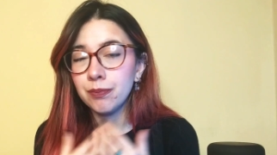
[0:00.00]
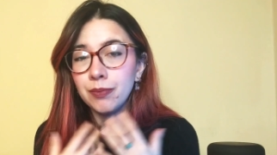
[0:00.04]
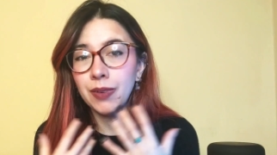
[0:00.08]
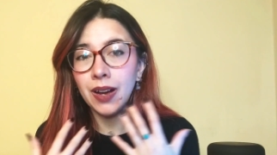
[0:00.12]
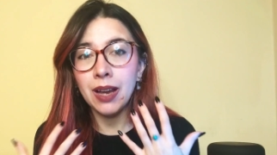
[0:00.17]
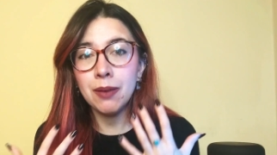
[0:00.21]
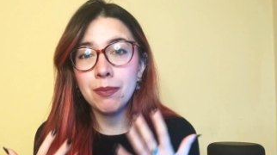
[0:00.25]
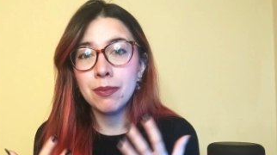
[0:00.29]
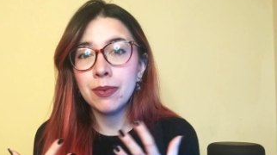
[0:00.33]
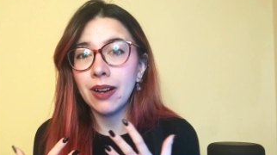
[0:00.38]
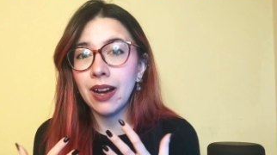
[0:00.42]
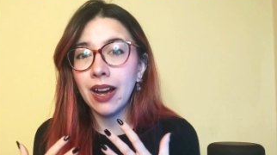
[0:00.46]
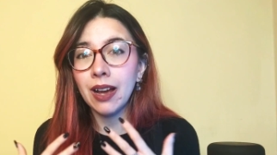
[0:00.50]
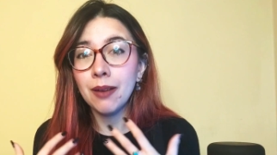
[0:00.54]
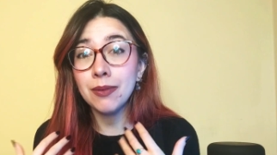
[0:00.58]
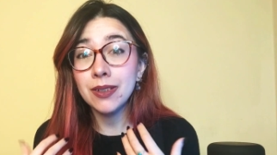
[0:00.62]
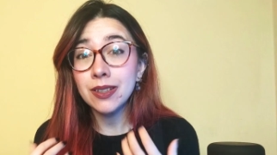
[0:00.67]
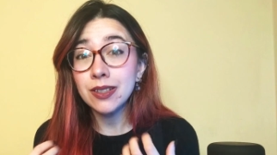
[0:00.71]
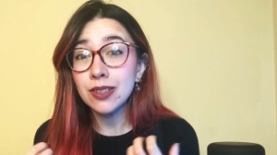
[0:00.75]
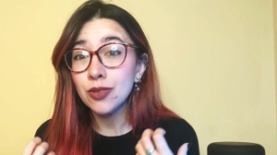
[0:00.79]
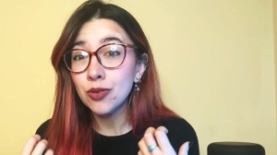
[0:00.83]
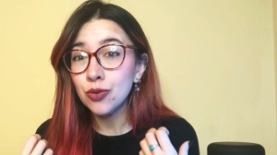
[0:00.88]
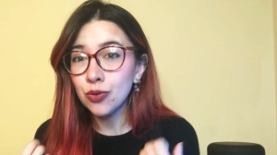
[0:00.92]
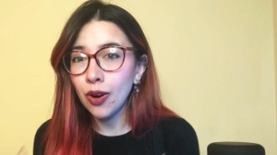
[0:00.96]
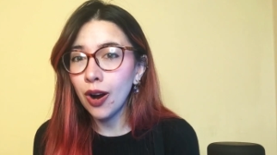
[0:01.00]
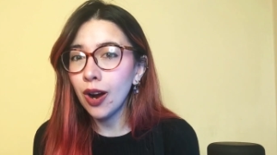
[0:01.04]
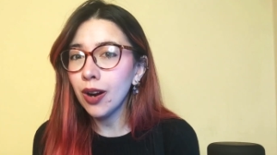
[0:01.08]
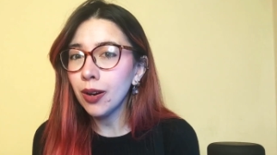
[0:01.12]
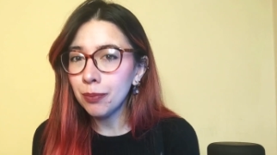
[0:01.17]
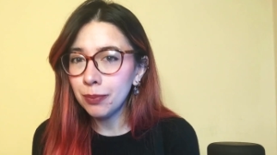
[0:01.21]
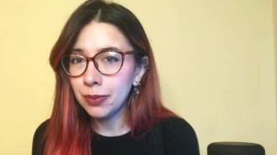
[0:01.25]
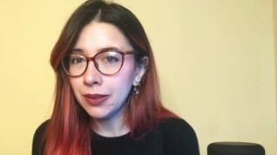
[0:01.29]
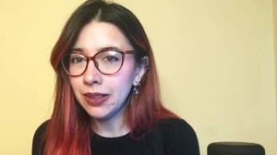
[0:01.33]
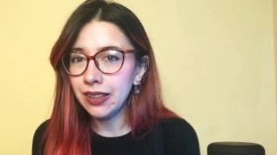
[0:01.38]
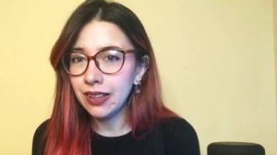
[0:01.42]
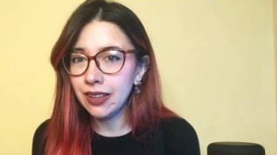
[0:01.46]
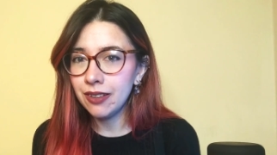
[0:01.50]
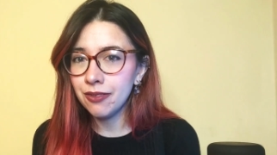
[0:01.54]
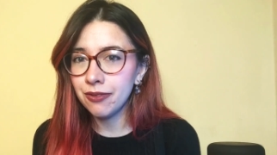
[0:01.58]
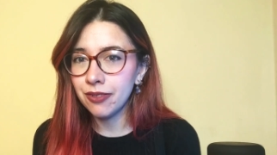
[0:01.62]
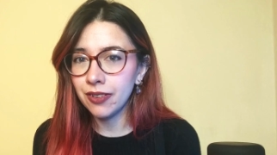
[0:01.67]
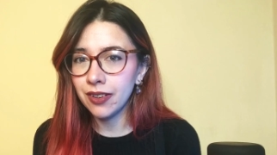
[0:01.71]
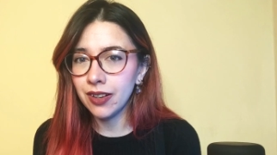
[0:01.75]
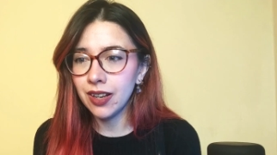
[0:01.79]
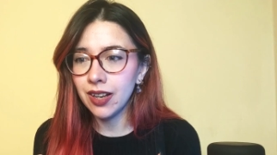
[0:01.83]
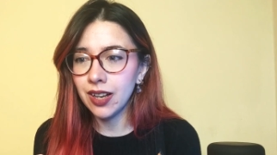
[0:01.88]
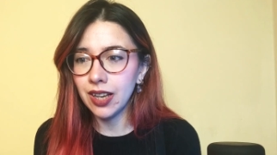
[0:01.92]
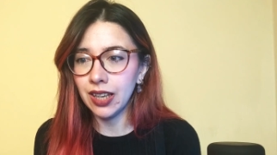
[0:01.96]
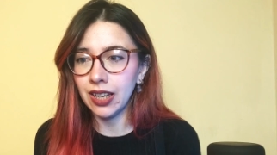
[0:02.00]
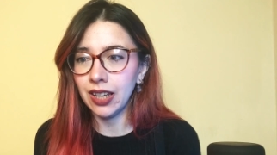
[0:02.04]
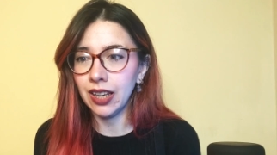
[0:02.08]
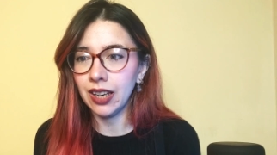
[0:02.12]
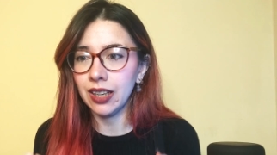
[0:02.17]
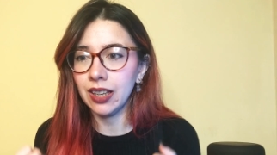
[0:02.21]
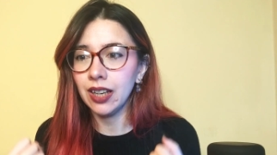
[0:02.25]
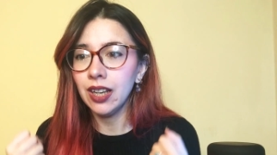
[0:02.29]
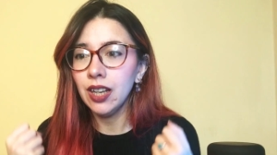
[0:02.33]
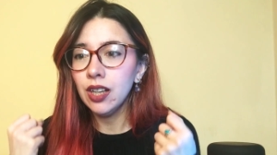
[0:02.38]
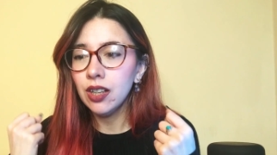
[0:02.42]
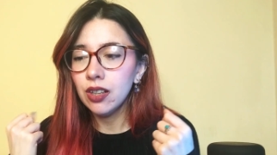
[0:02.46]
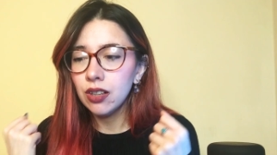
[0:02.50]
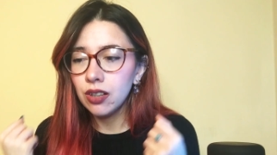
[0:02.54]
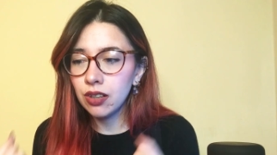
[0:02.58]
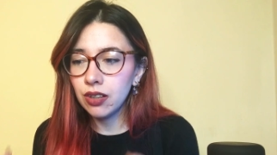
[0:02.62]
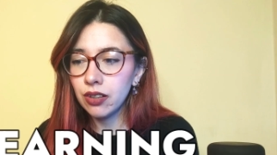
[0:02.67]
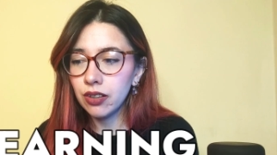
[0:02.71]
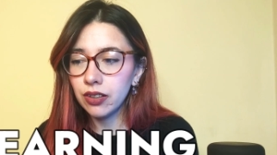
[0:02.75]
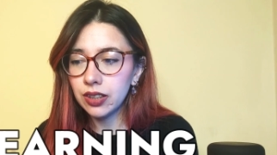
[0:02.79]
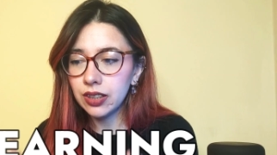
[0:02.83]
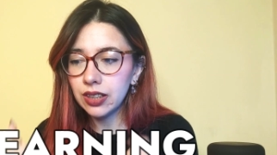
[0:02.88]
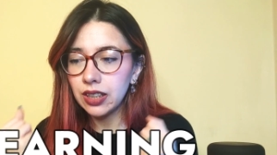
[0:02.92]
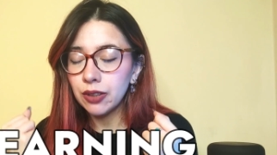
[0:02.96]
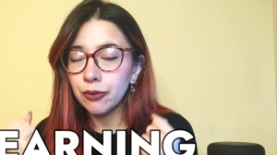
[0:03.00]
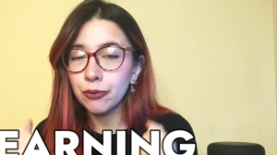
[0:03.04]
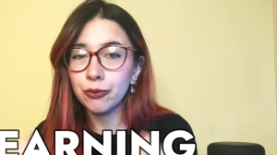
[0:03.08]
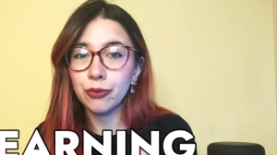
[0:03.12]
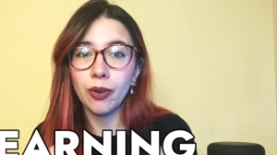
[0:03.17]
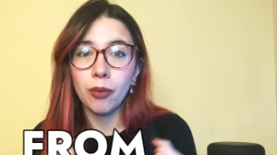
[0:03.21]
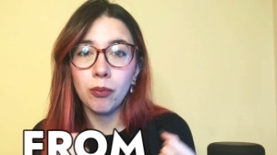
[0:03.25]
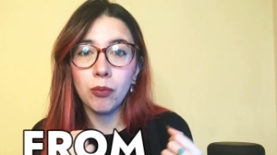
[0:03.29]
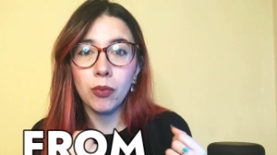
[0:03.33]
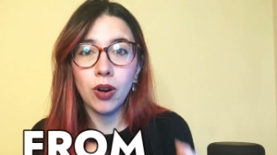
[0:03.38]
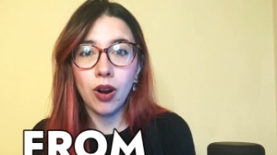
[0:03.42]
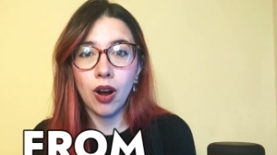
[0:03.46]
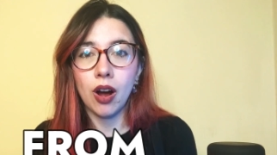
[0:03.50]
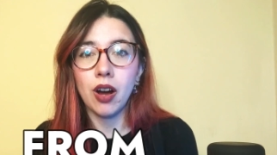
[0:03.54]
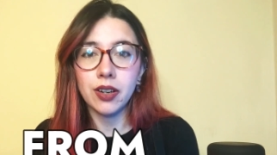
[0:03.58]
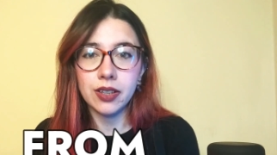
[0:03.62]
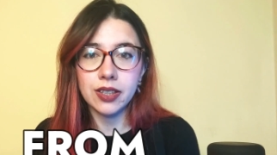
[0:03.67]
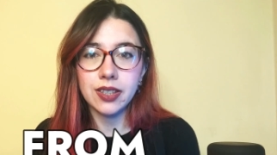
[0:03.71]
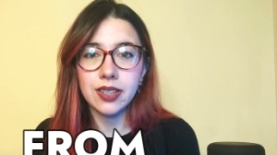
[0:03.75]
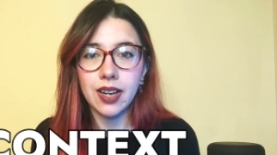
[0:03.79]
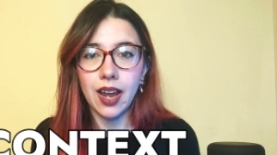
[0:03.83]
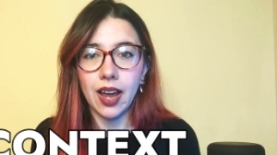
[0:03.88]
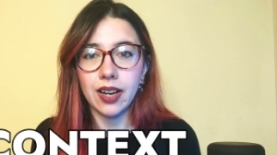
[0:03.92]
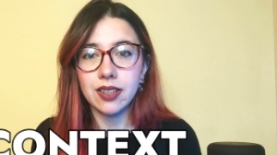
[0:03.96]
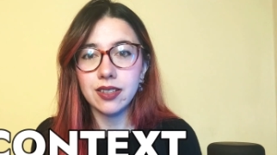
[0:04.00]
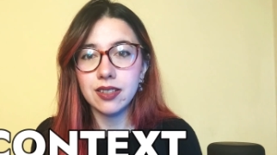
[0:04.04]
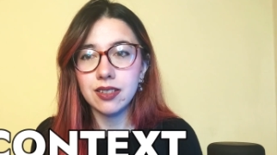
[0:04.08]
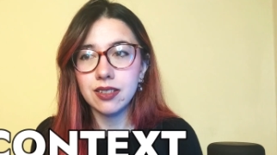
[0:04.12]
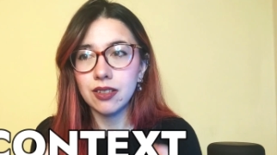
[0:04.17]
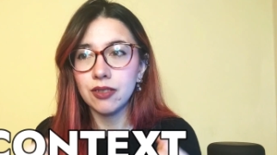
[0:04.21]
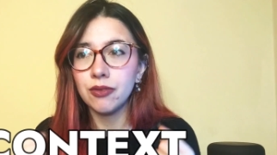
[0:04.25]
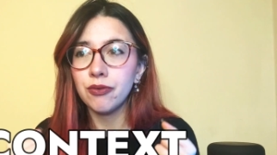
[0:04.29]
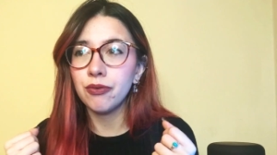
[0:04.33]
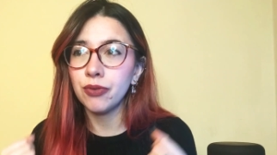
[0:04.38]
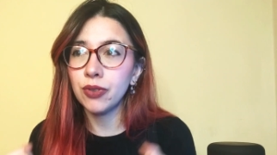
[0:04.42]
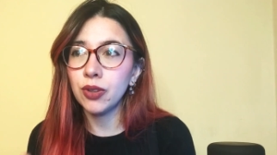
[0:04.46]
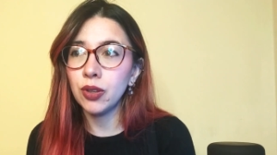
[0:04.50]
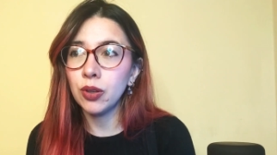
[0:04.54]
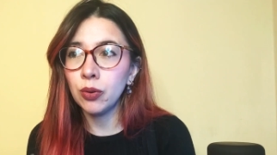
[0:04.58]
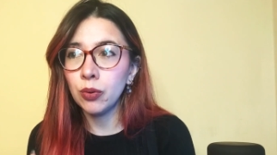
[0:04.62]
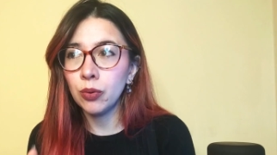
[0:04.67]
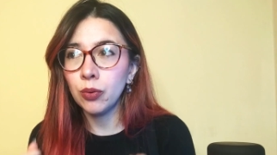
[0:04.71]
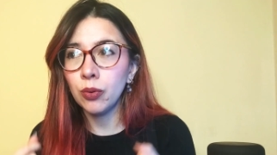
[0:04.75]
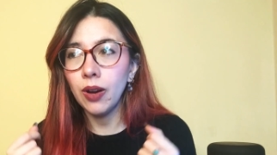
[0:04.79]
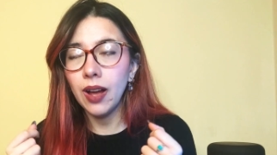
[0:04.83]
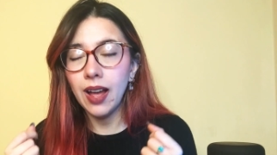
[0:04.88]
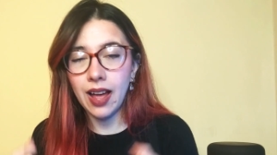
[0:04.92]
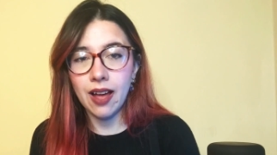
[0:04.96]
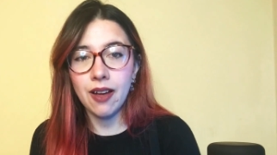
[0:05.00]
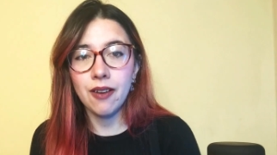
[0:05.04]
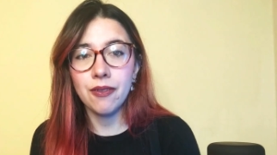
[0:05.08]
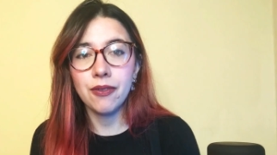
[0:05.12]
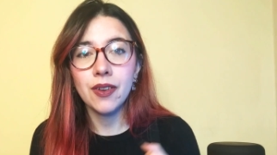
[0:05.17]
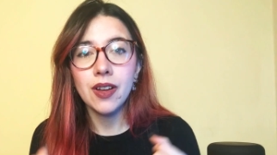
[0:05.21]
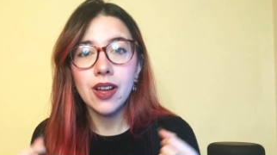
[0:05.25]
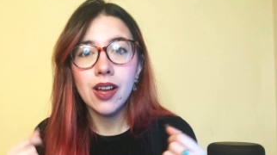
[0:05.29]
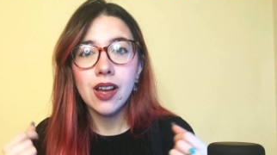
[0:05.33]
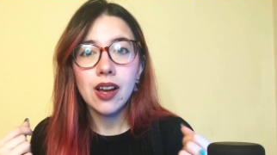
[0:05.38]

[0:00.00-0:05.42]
I'm a strong believer in learning from context. If you have